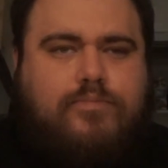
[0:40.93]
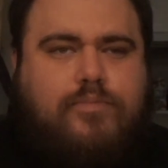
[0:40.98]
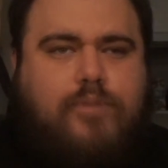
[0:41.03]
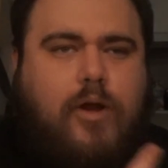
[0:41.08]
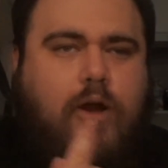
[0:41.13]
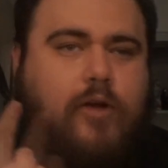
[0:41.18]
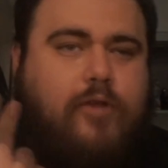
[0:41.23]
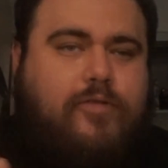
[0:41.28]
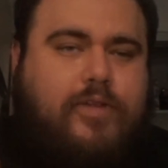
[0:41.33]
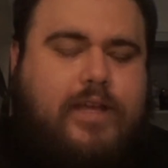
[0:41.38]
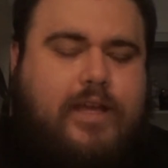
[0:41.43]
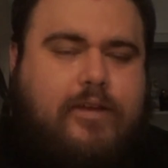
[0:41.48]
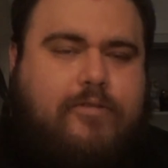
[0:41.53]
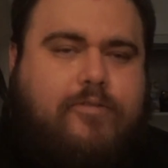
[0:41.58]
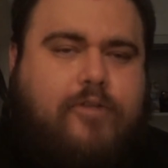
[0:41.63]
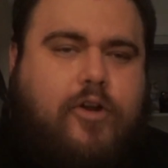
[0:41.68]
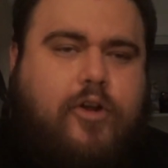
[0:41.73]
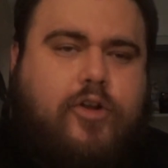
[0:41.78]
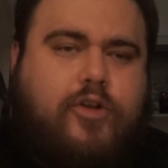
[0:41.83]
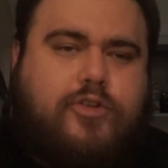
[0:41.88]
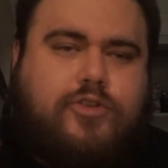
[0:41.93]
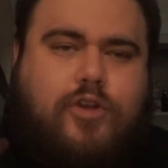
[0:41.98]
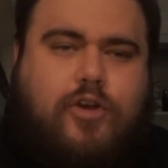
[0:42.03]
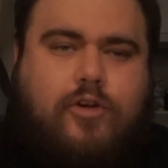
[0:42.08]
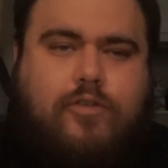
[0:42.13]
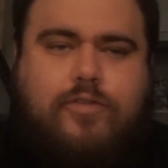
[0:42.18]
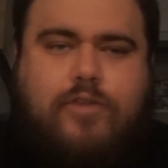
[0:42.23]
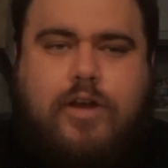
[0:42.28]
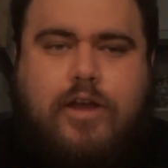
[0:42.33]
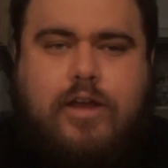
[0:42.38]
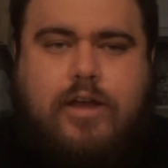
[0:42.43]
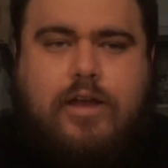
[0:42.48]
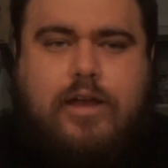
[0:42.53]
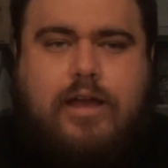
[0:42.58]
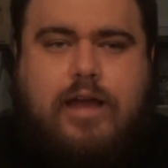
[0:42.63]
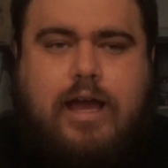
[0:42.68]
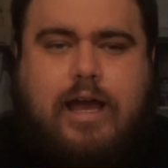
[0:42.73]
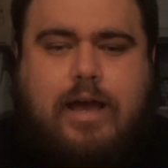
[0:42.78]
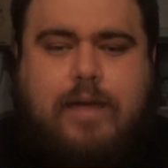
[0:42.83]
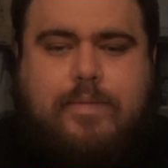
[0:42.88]
hopefully get photos of
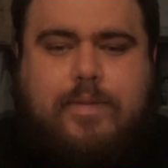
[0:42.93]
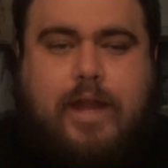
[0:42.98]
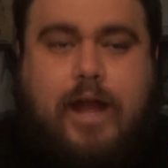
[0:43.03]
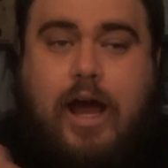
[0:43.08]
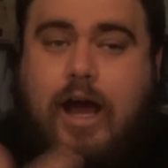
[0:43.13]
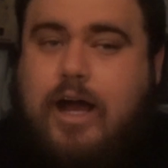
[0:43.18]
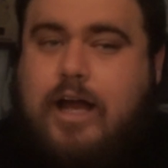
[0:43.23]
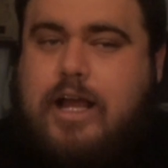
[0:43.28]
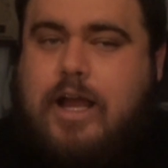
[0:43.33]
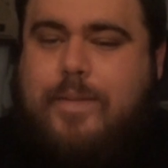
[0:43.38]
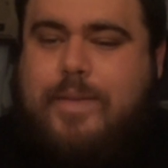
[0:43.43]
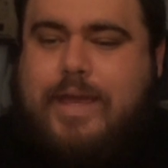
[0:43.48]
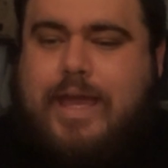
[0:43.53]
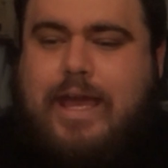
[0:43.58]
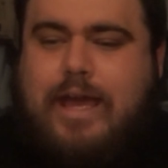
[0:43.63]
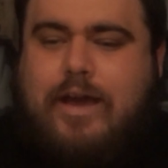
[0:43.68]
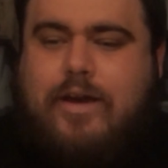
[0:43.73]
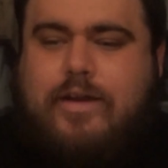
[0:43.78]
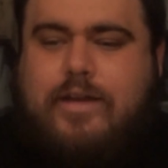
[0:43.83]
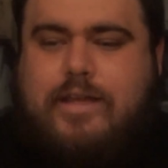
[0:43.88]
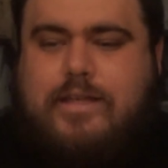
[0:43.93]
that are coming out.